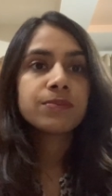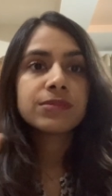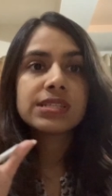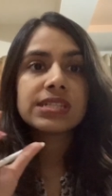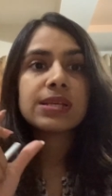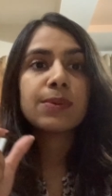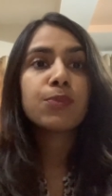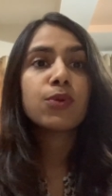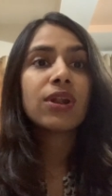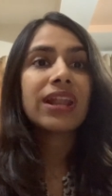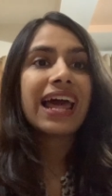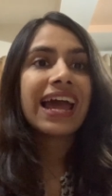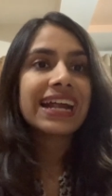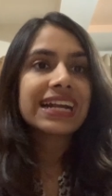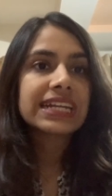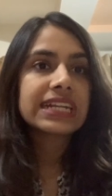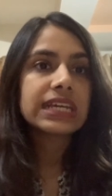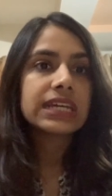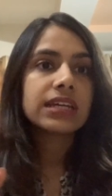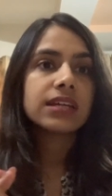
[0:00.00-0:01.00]
say
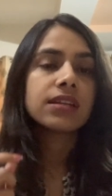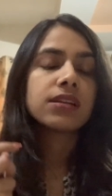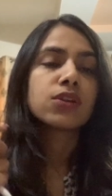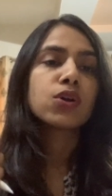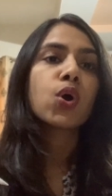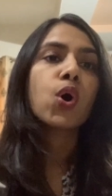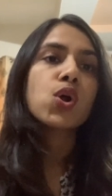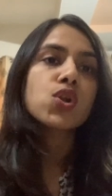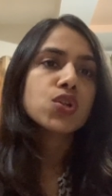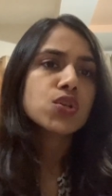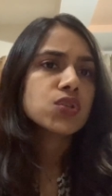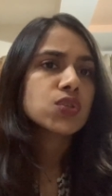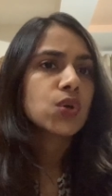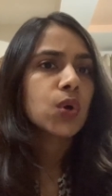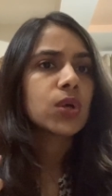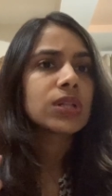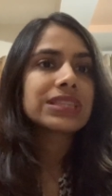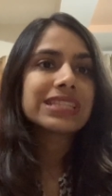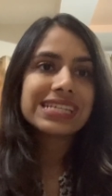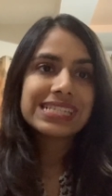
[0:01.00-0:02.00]
prolactin,
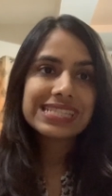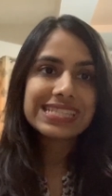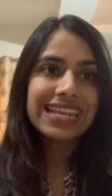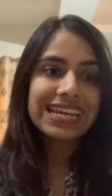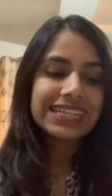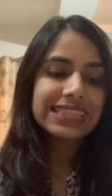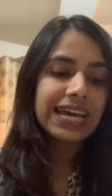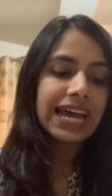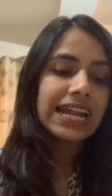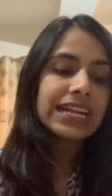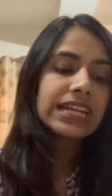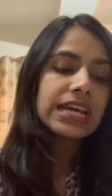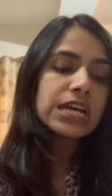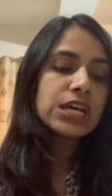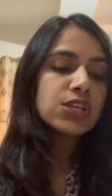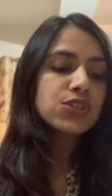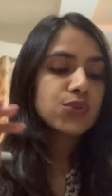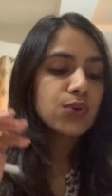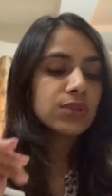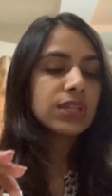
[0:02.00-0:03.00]
cortisol, things like that.
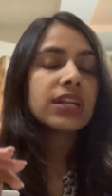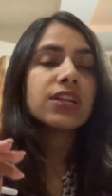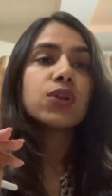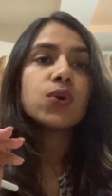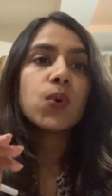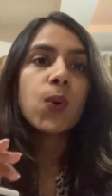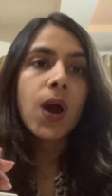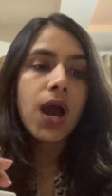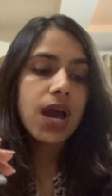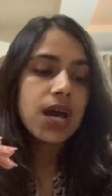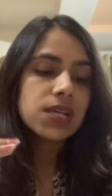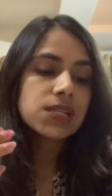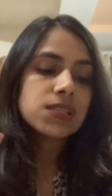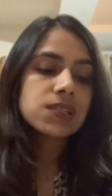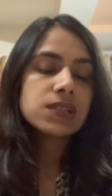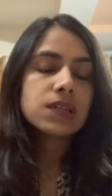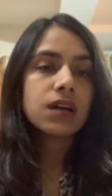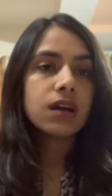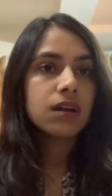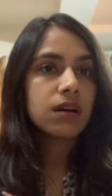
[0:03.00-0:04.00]
So they do
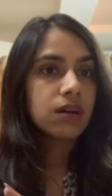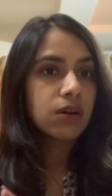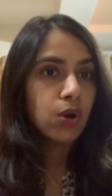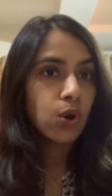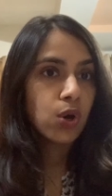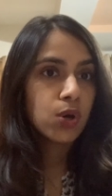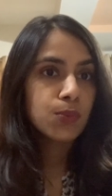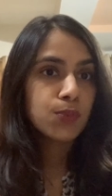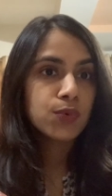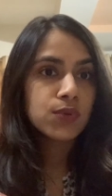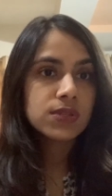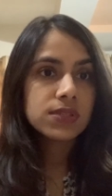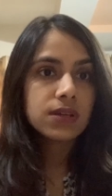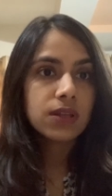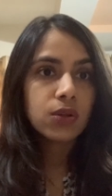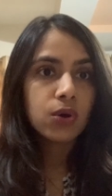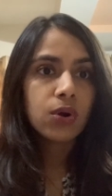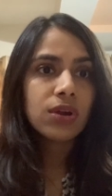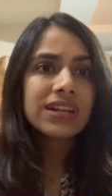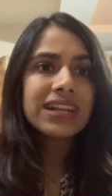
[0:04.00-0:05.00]
ask uh, hormones a
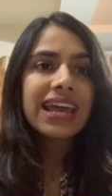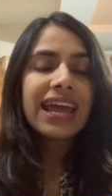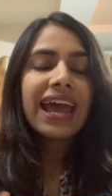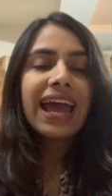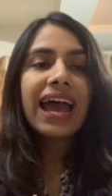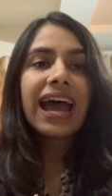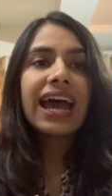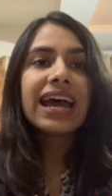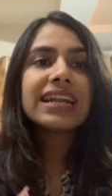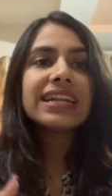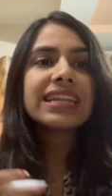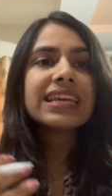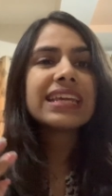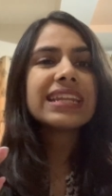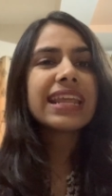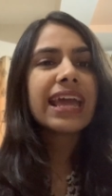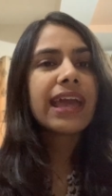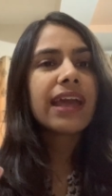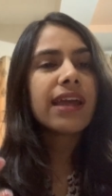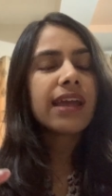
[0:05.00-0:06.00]
lot. And
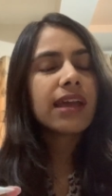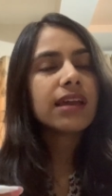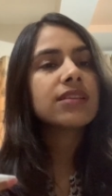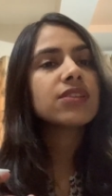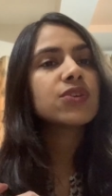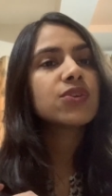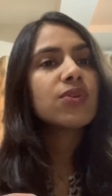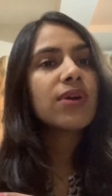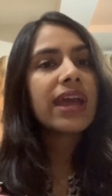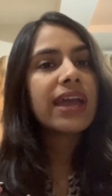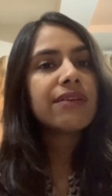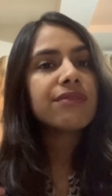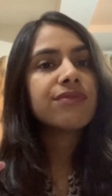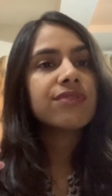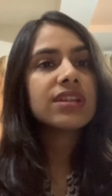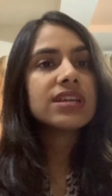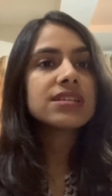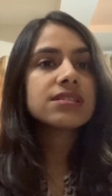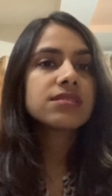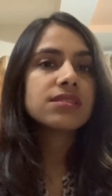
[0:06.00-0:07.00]
in, you know,
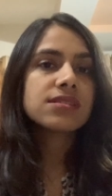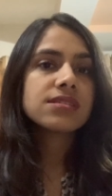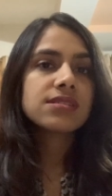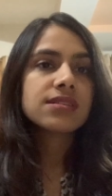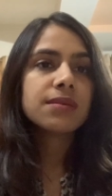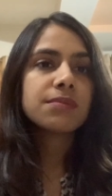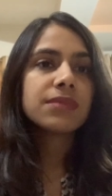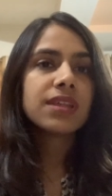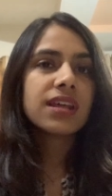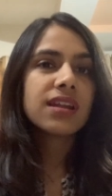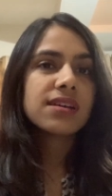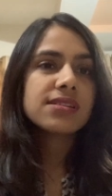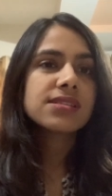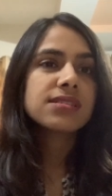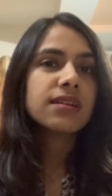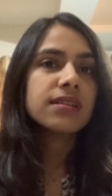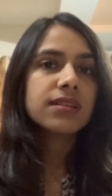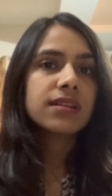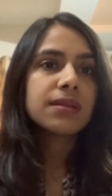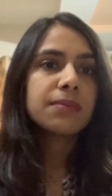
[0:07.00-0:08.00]
every system, there are
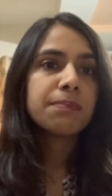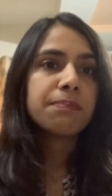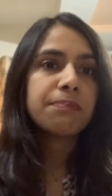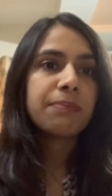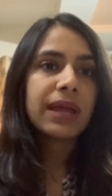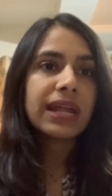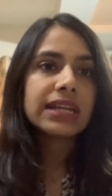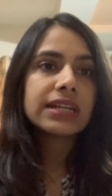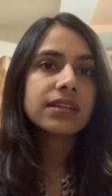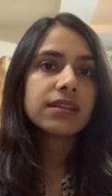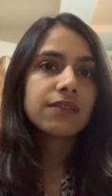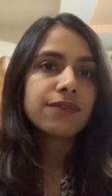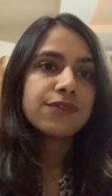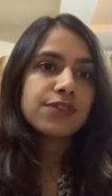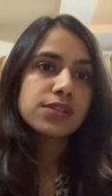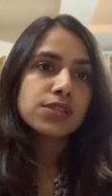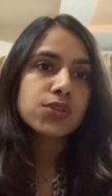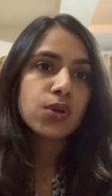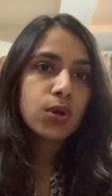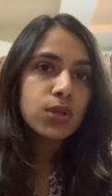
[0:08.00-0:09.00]
certain pet
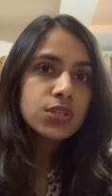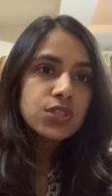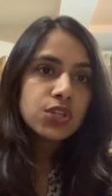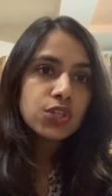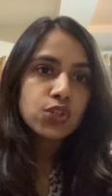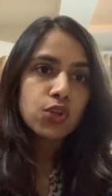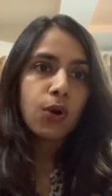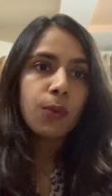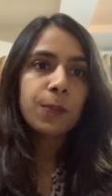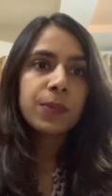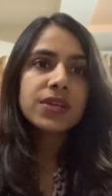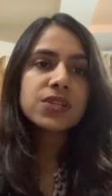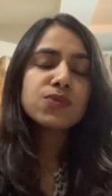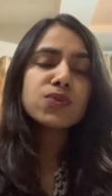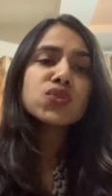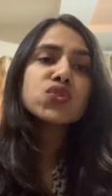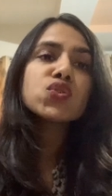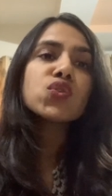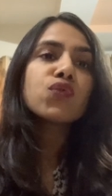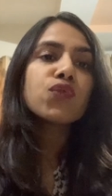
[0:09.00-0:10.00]
physiology topics
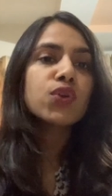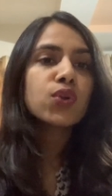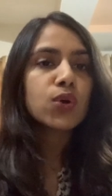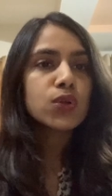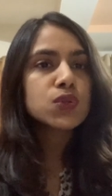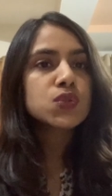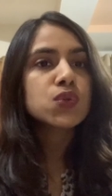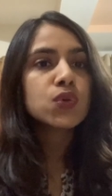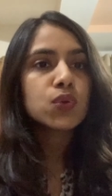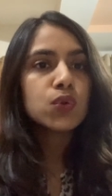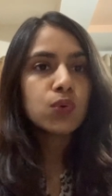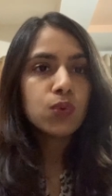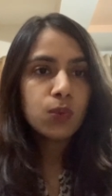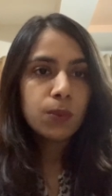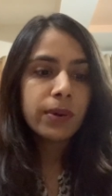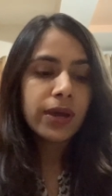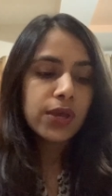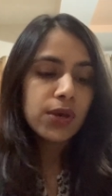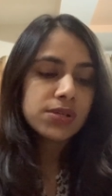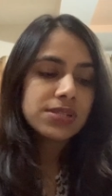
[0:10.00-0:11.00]
which you would also know
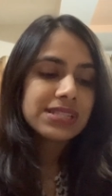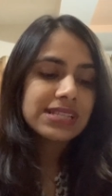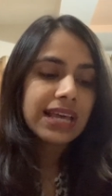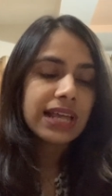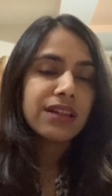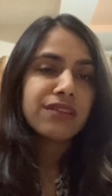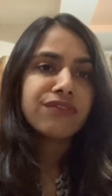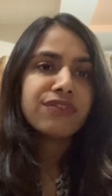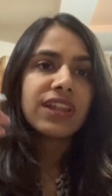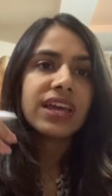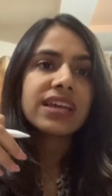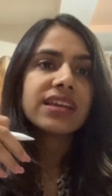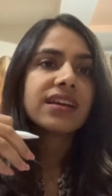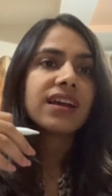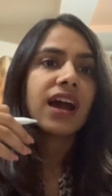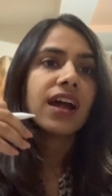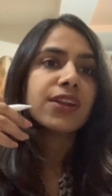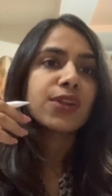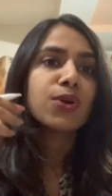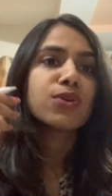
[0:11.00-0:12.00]
by yourself, like
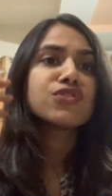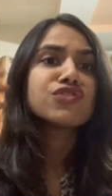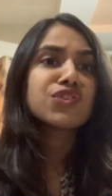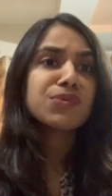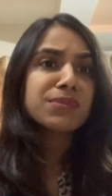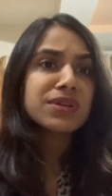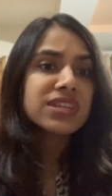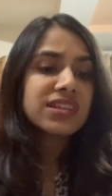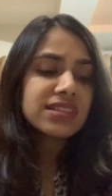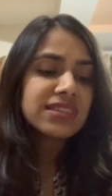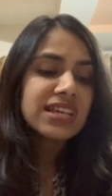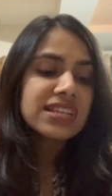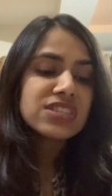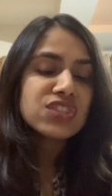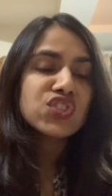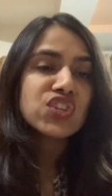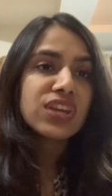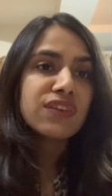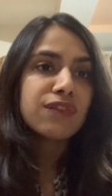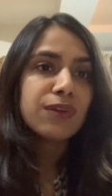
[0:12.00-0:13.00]
cardiology. There's
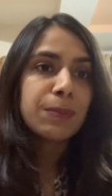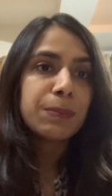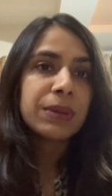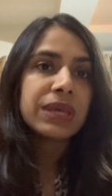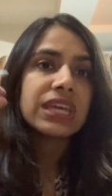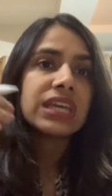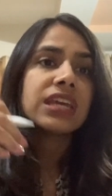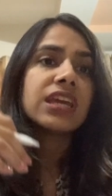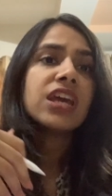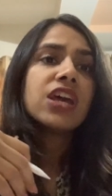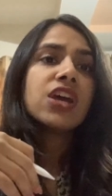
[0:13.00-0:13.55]
JVP.